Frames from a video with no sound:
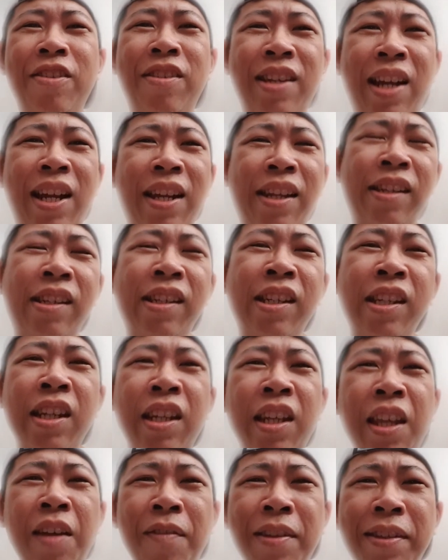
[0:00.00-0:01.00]
side.
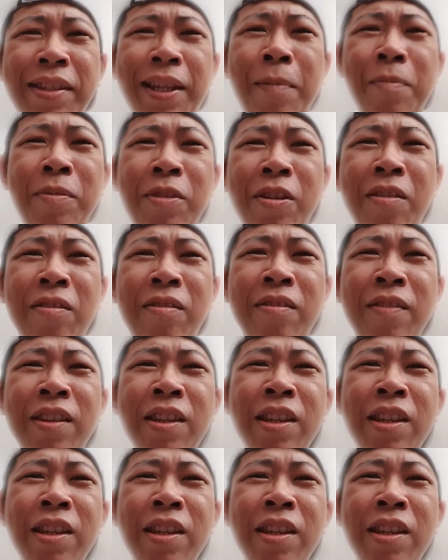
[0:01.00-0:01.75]
Even Samsung,